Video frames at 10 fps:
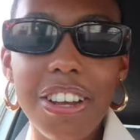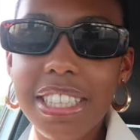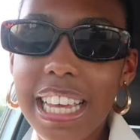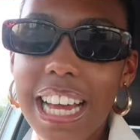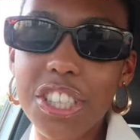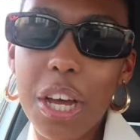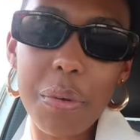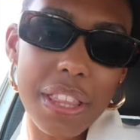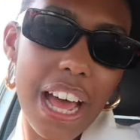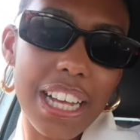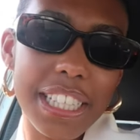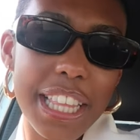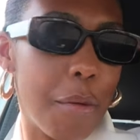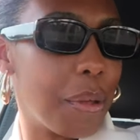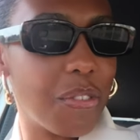going to catch up with her. So
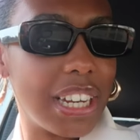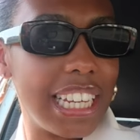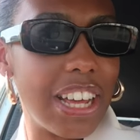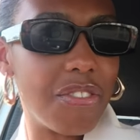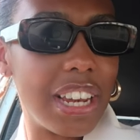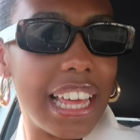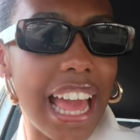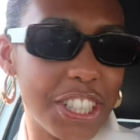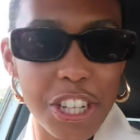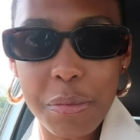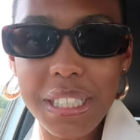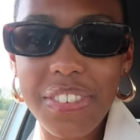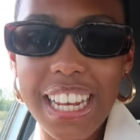that'll be really lovely. Let's go to Bicester